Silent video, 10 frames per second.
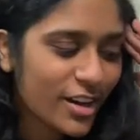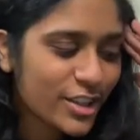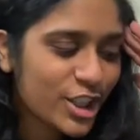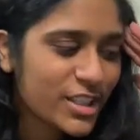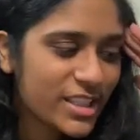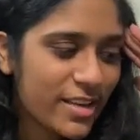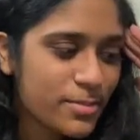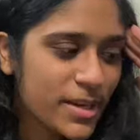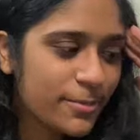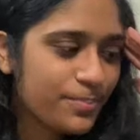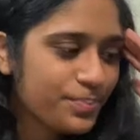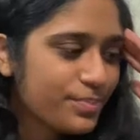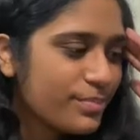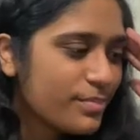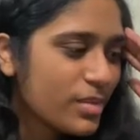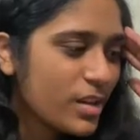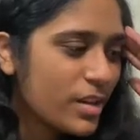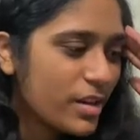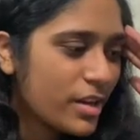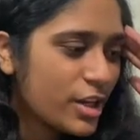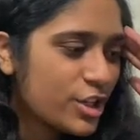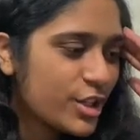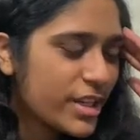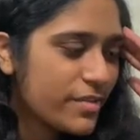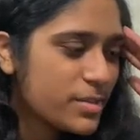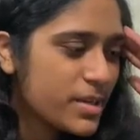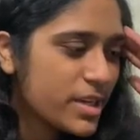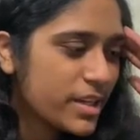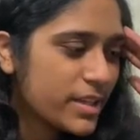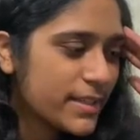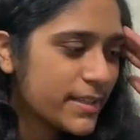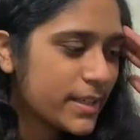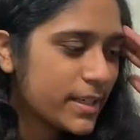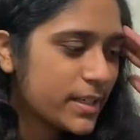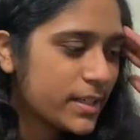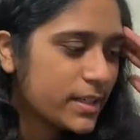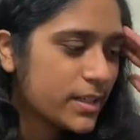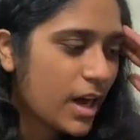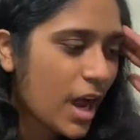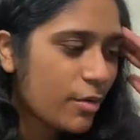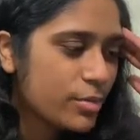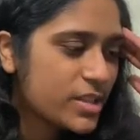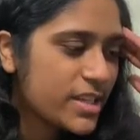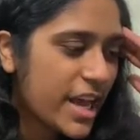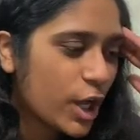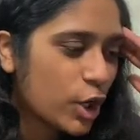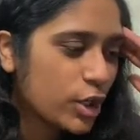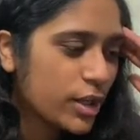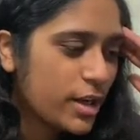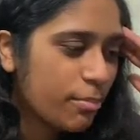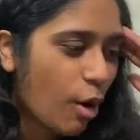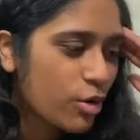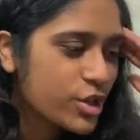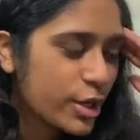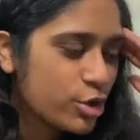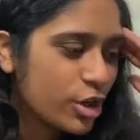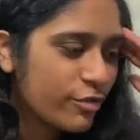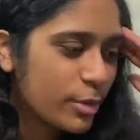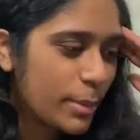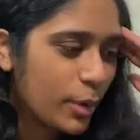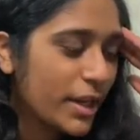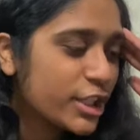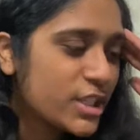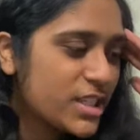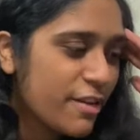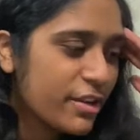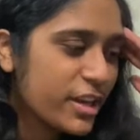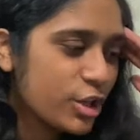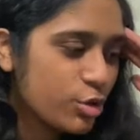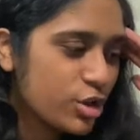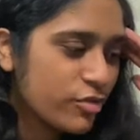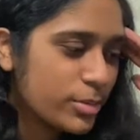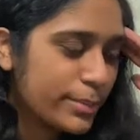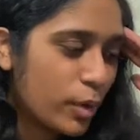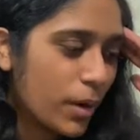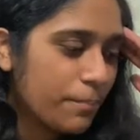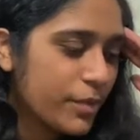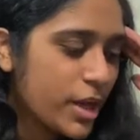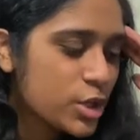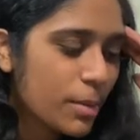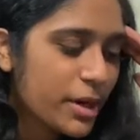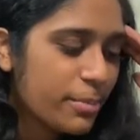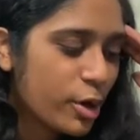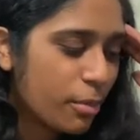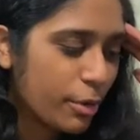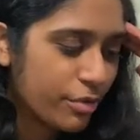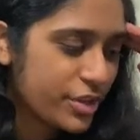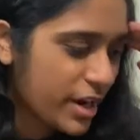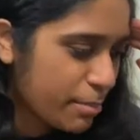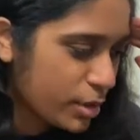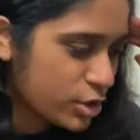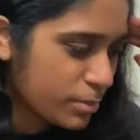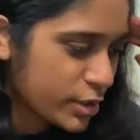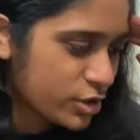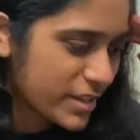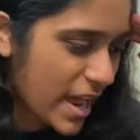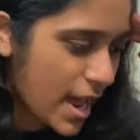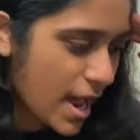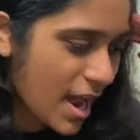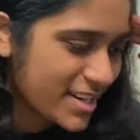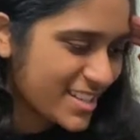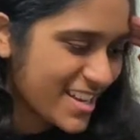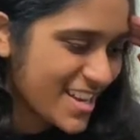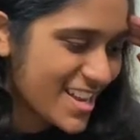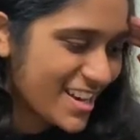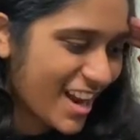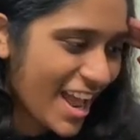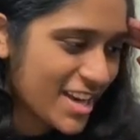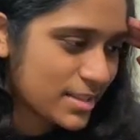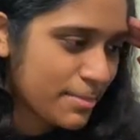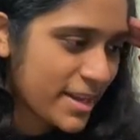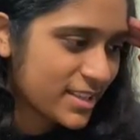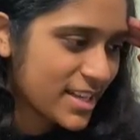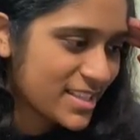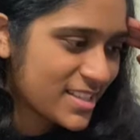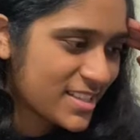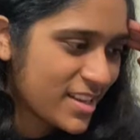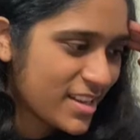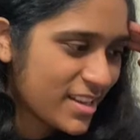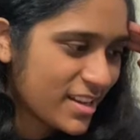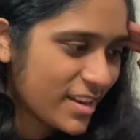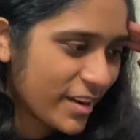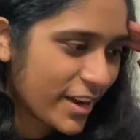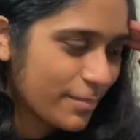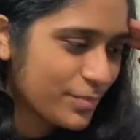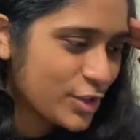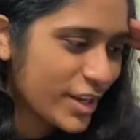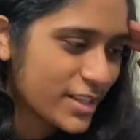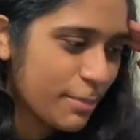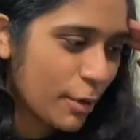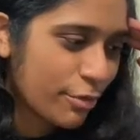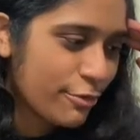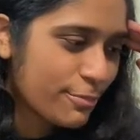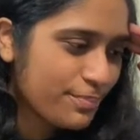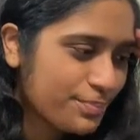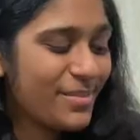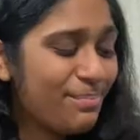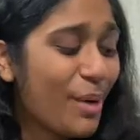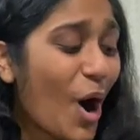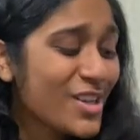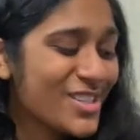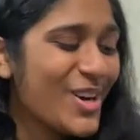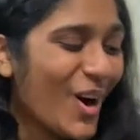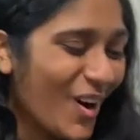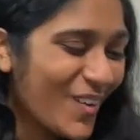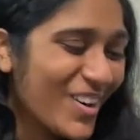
she just gives me. She gives me Iroh's tale, but also you should have feared me more. Like she's definitely you should have feared me more. So I'm gonna put her in both. Did I put two pick? Yeah, I did. I anticipated this. Okay, she gets both. Bosco.